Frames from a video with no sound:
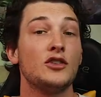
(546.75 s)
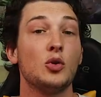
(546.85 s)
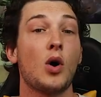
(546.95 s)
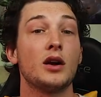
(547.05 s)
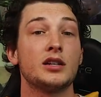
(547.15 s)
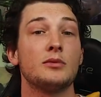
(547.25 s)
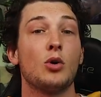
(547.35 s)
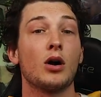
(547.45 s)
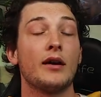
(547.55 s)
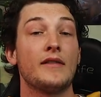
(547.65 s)
If you wanted
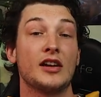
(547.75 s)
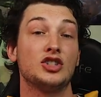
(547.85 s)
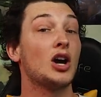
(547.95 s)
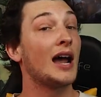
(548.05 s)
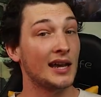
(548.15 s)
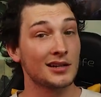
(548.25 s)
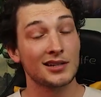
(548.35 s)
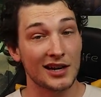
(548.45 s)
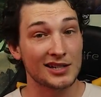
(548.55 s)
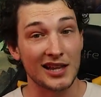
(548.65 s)
more of a
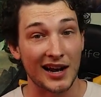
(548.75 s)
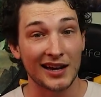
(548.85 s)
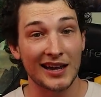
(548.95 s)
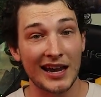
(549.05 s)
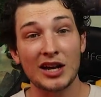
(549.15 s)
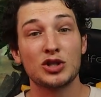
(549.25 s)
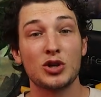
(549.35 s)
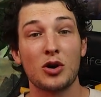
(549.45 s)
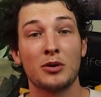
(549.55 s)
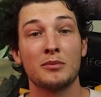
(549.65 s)
giant aesthetic, each
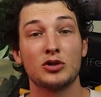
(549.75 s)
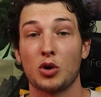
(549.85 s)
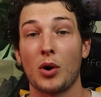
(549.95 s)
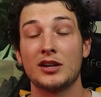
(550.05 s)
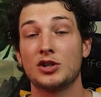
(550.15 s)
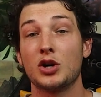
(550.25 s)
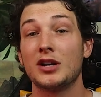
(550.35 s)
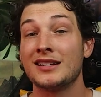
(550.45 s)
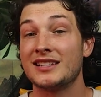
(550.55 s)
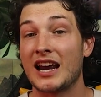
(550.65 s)
totem choice
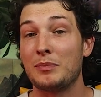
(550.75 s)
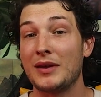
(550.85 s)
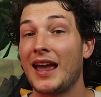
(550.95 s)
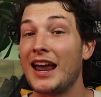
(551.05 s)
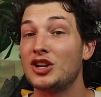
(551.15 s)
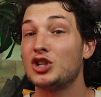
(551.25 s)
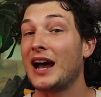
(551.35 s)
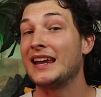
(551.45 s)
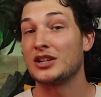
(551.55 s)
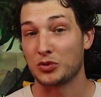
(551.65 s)
could instead be a
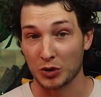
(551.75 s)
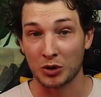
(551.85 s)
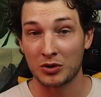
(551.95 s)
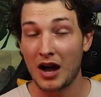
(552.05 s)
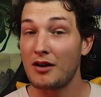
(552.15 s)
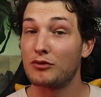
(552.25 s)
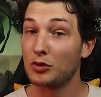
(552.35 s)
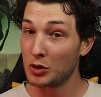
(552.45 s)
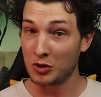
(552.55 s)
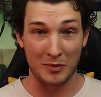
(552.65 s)
giant rune of
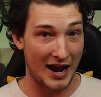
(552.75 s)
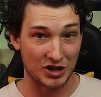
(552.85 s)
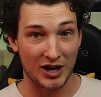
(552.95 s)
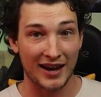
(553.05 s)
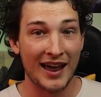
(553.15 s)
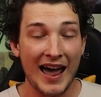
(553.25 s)
rune magic,